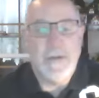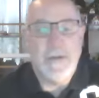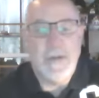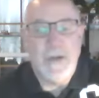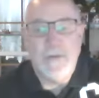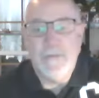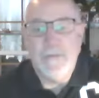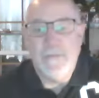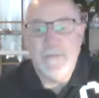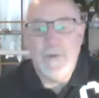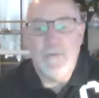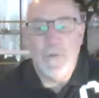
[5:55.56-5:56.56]
you know,
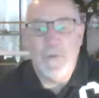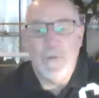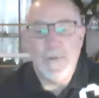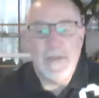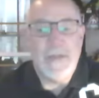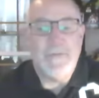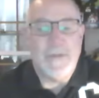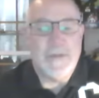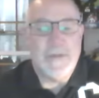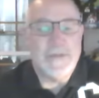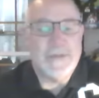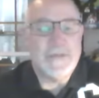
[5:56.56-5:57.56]
we won't believe that
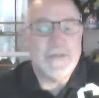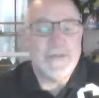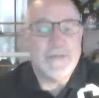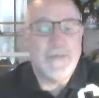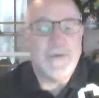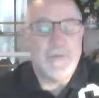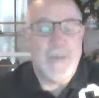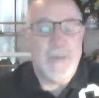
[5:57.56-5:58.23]
this spiritual